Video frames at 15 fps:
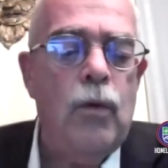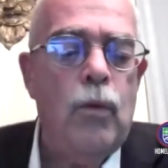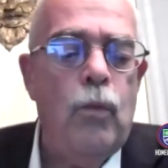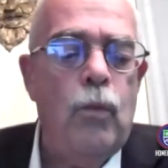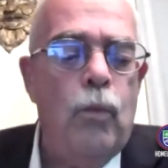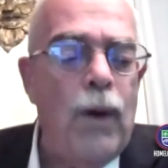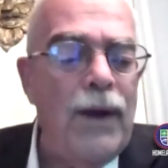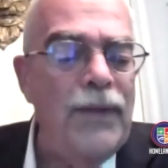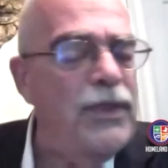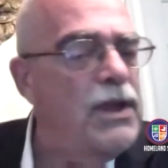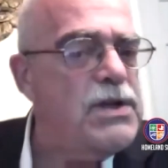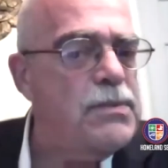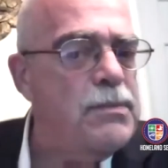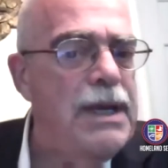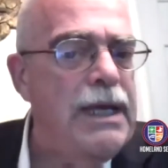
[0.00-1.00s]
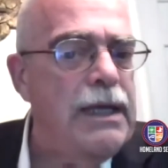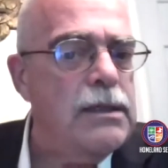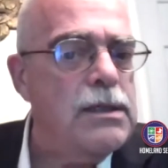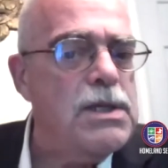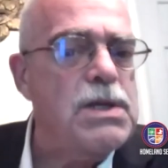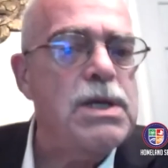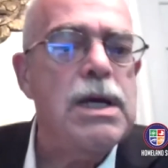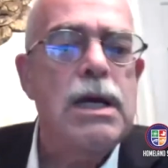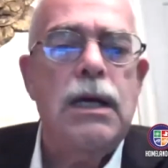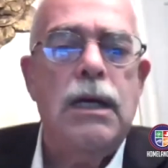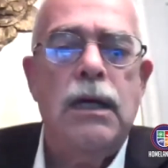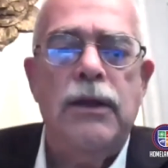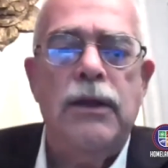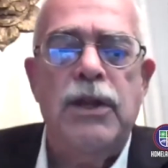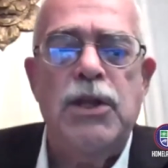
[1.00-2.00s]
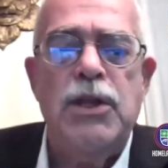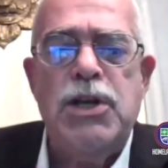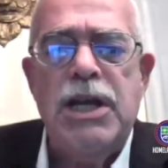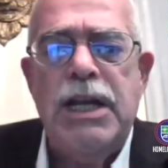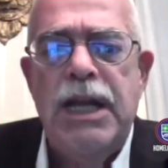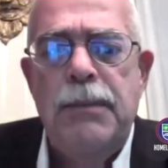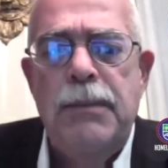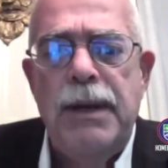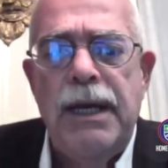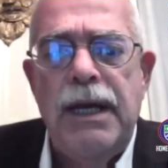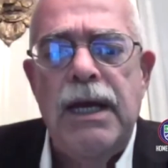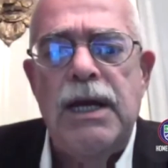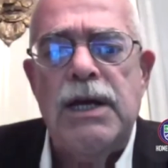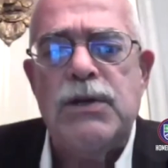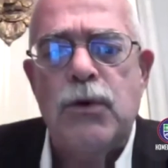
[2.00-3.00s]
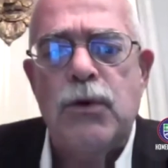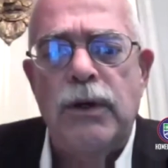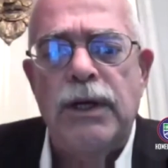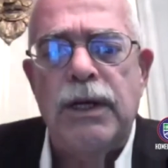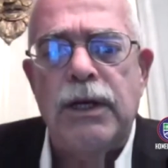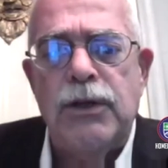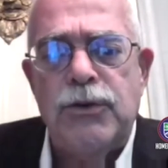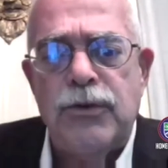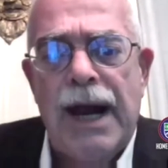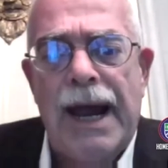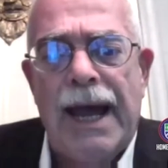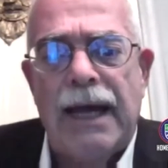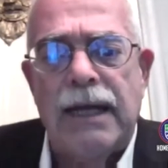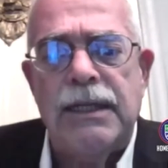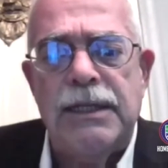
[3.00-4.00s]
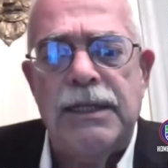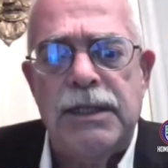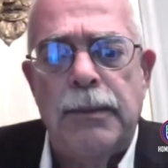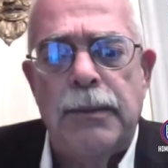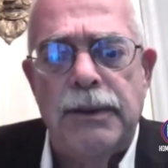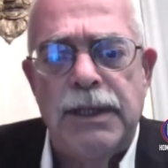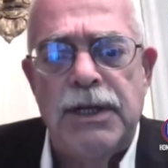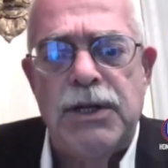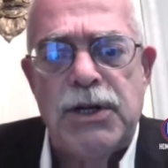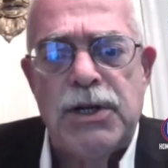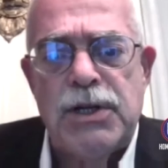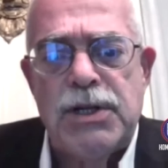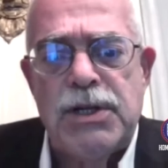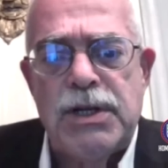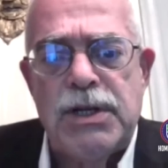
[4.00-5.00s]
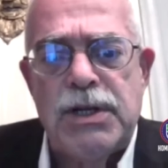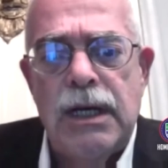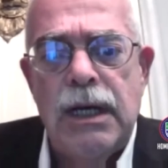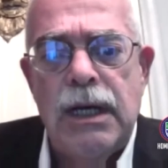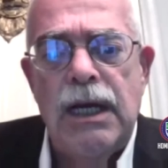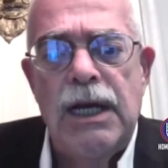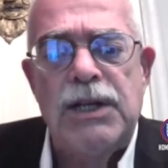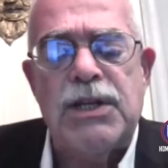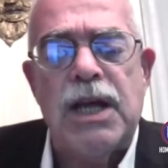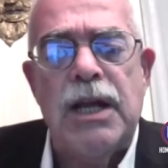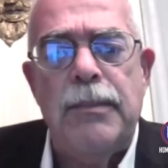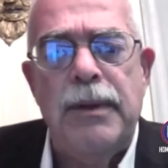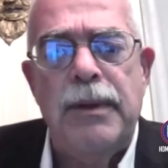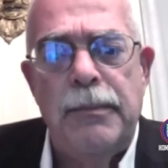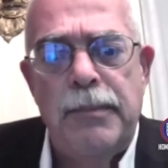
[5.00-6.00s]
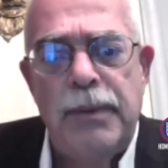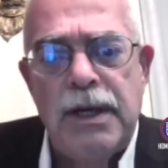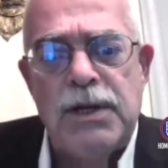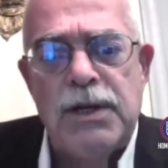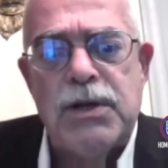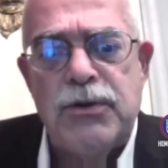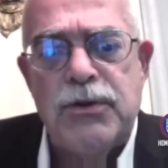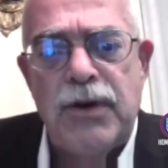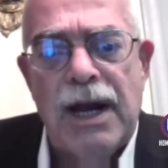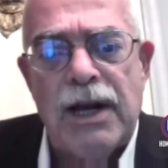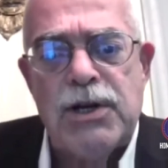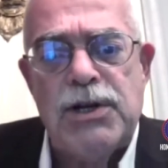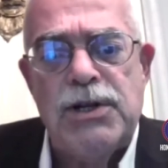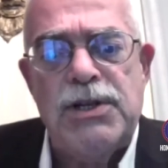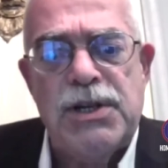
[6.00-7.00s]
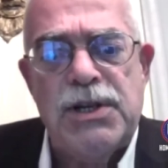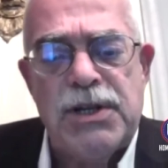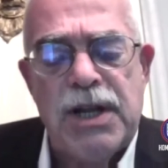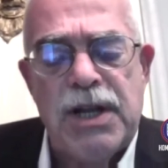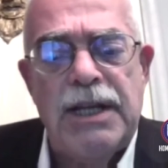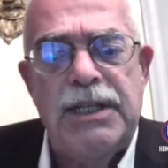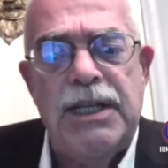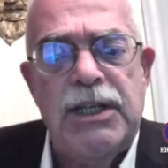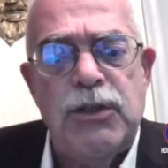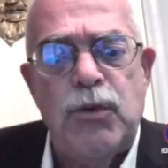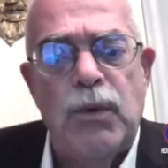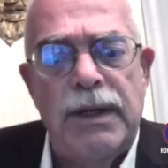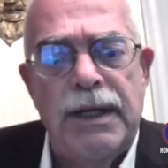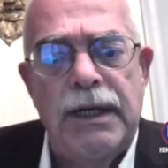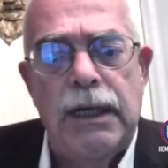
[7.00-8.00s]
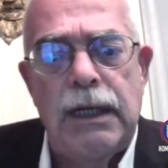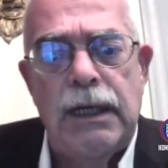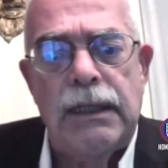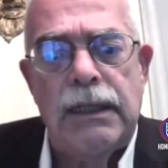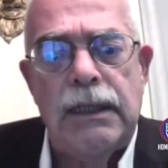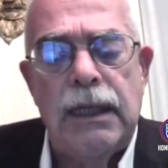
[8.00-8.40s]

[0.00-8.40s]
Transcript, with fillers: what this means the gdp is going to contract in double digits it's going to be the biggest contraction since 1929